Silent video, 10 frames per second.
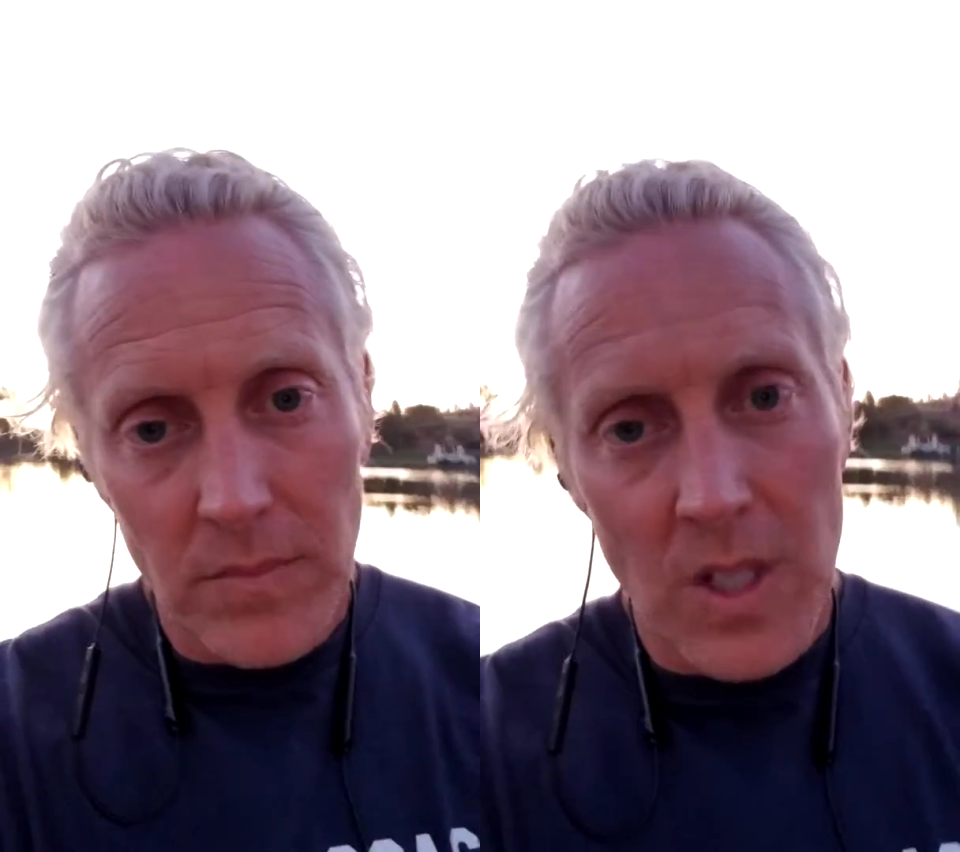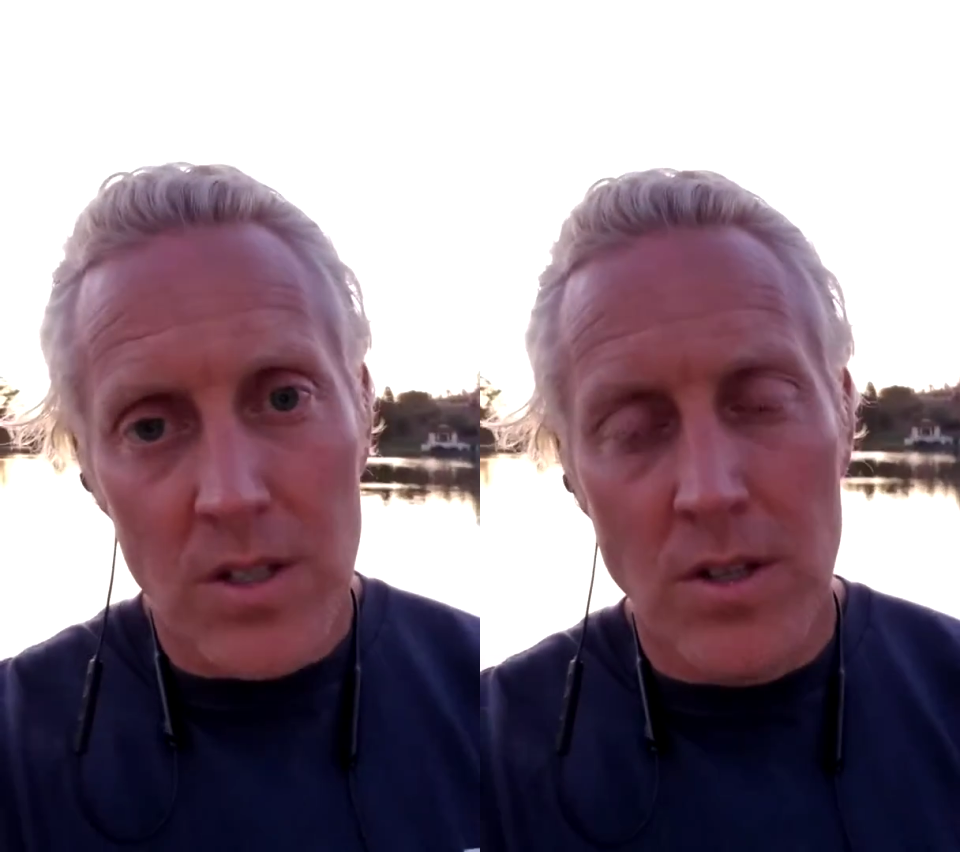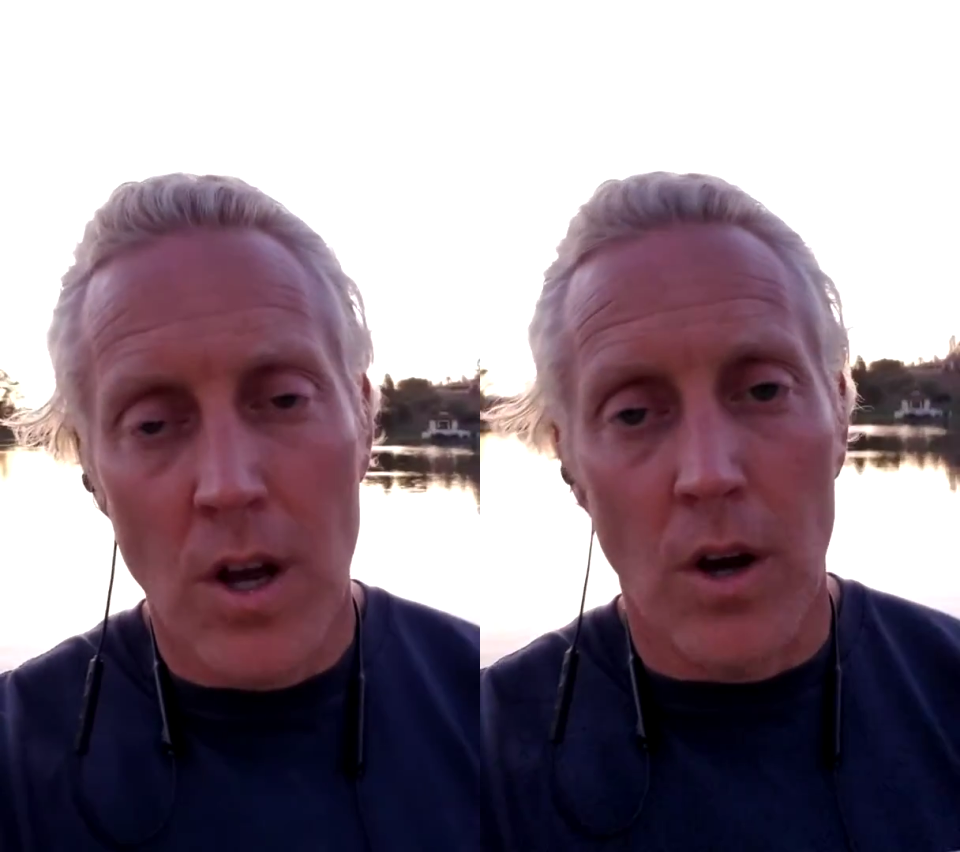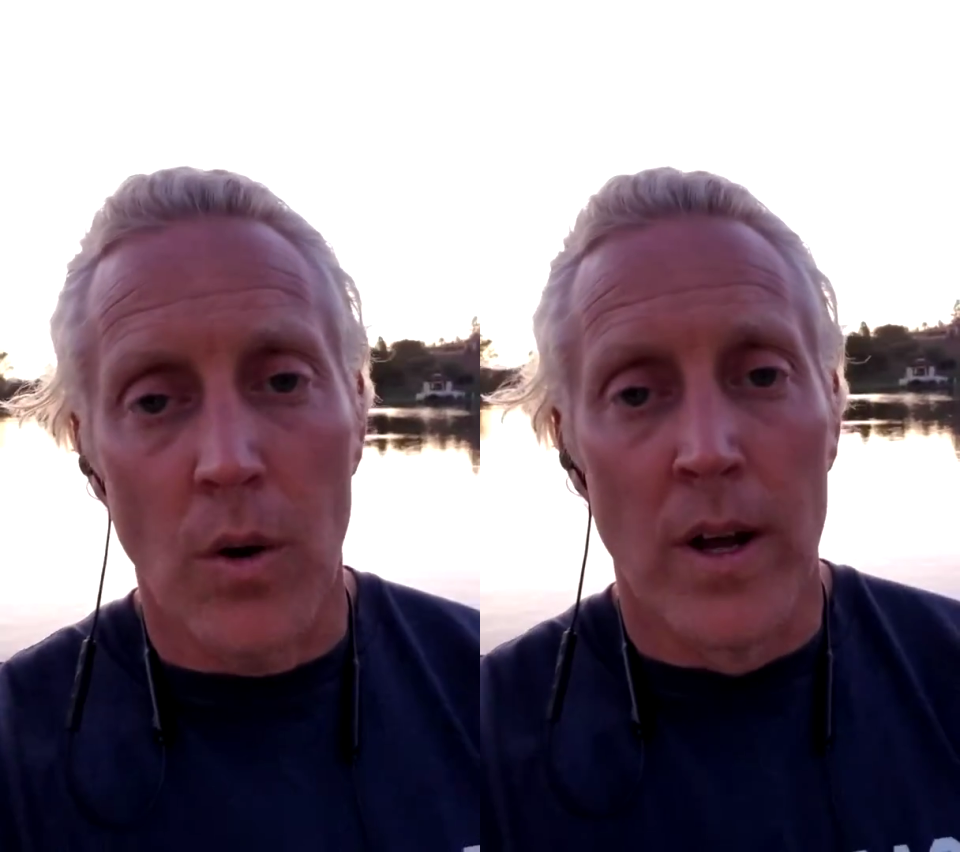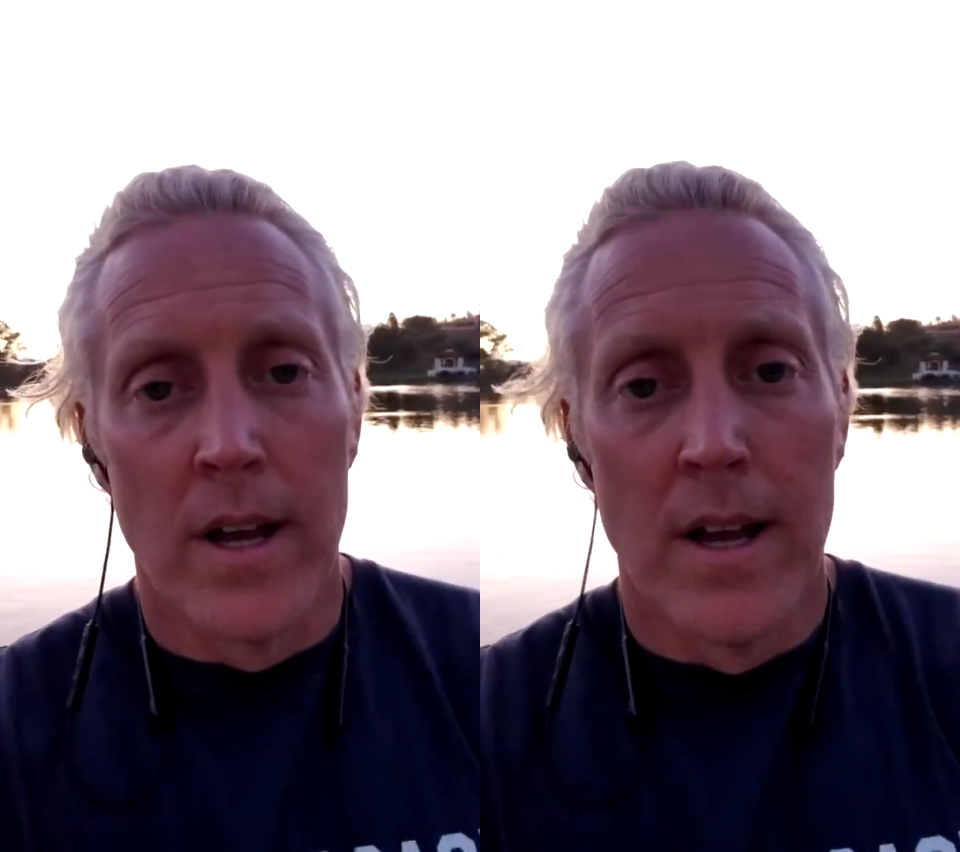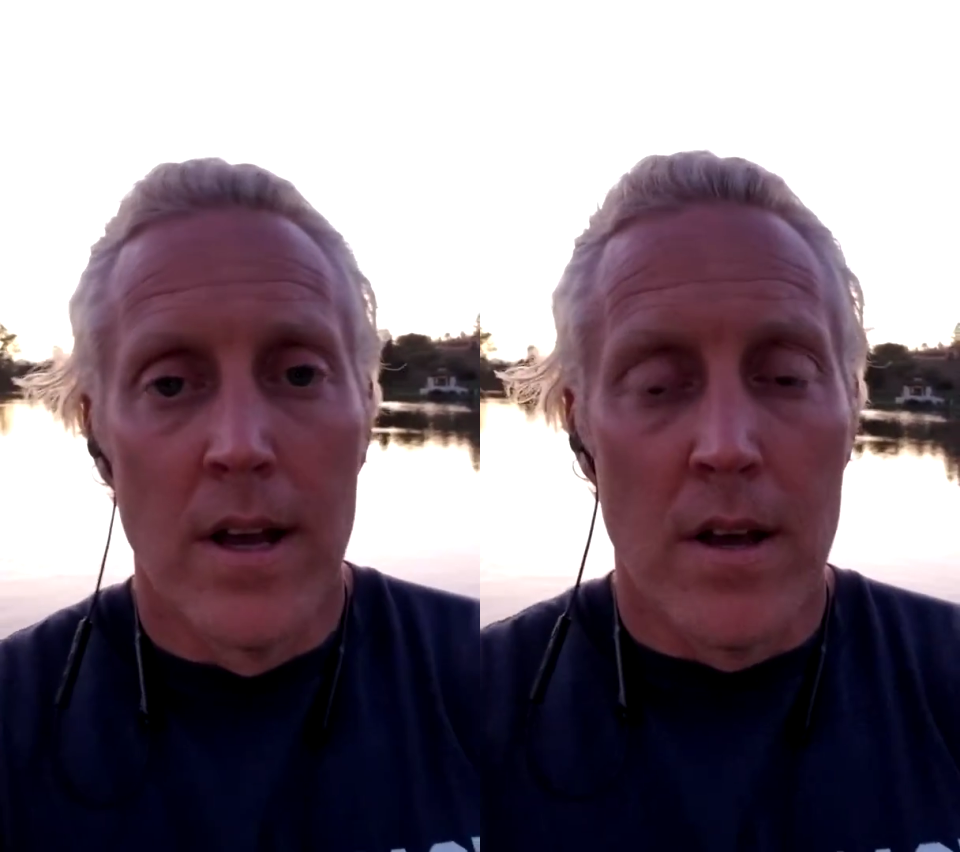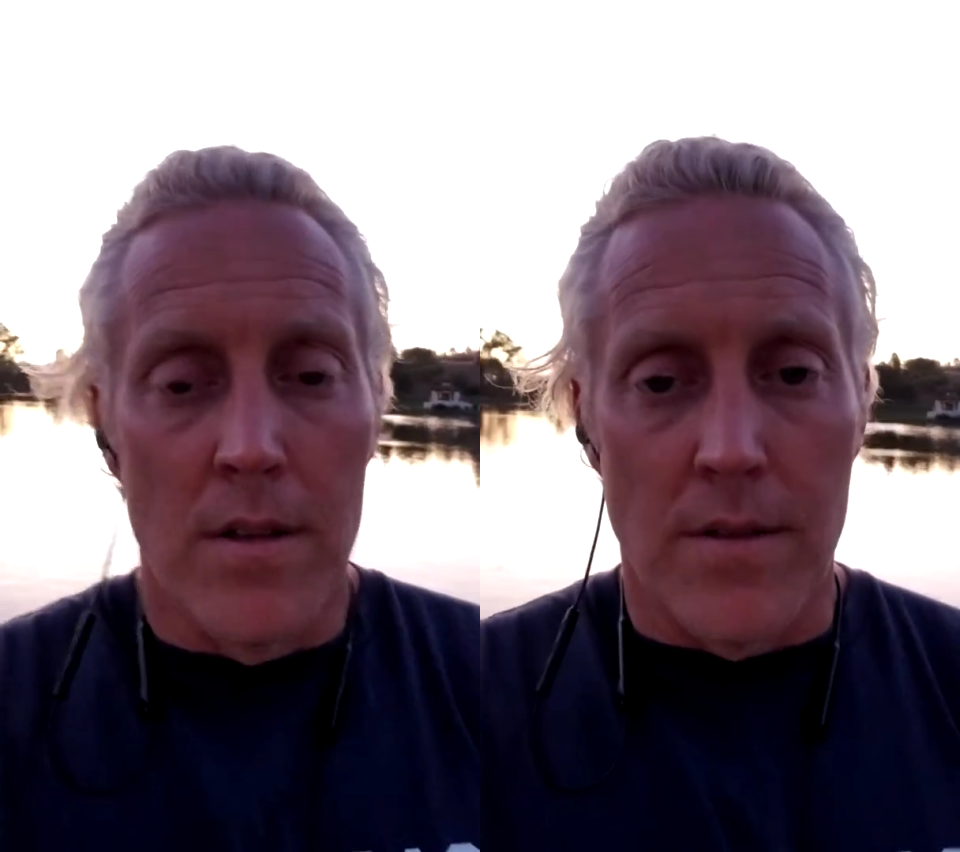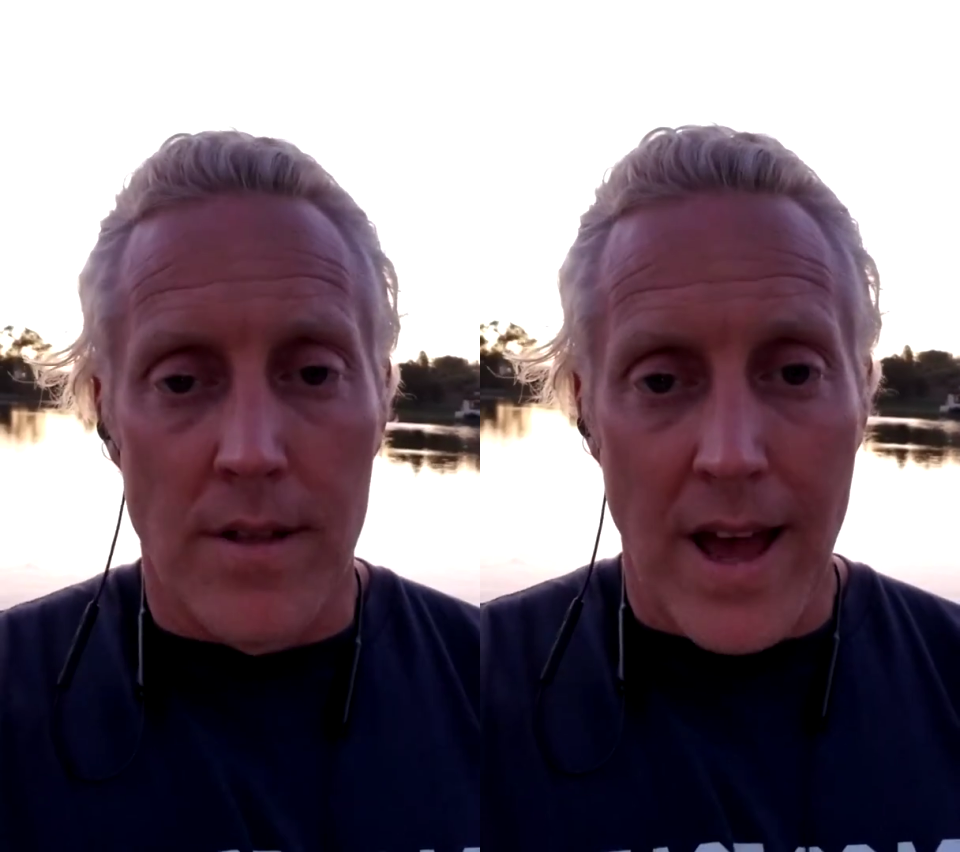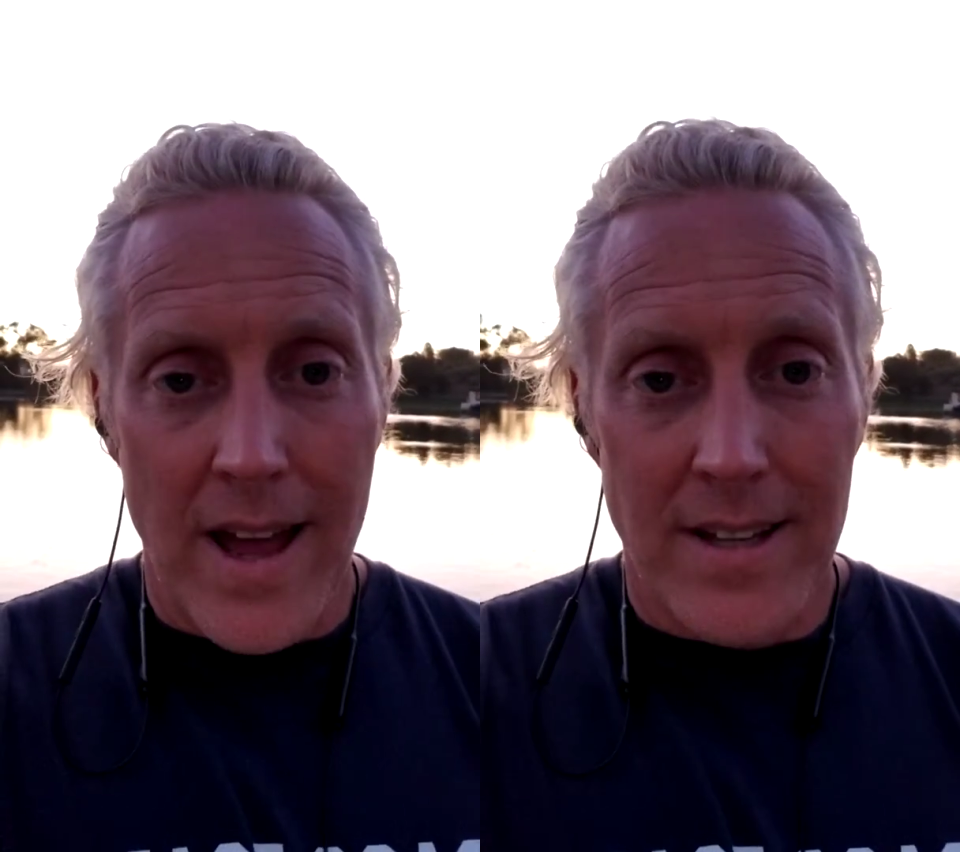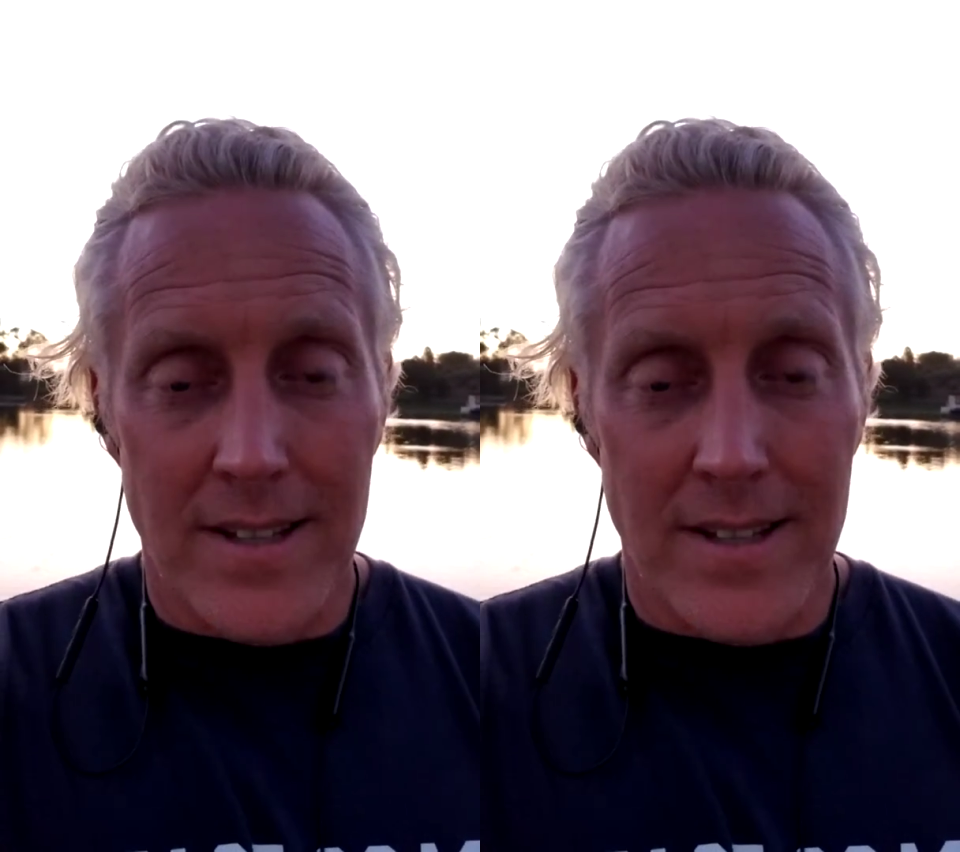So, that